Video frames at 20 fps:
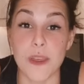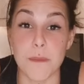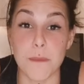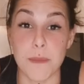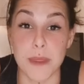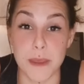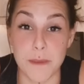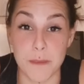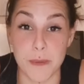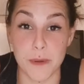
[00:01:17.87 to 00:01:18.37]

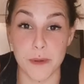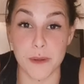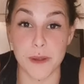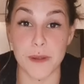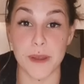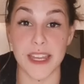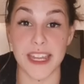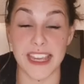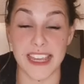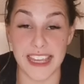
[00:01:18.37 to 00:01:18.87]
people
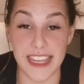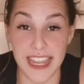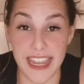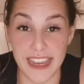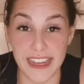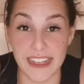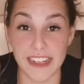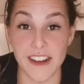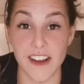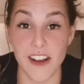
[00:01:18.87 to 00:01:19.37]
can get
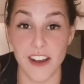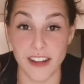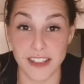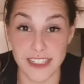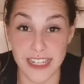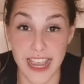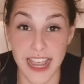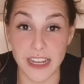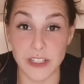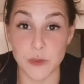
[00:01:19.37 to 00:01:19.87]
in
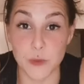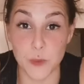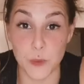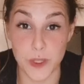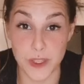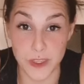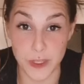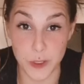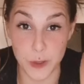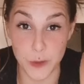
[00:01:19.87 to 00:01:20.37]
contact
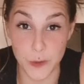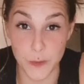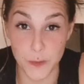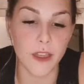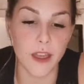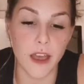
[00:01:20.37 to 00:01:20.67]
with you.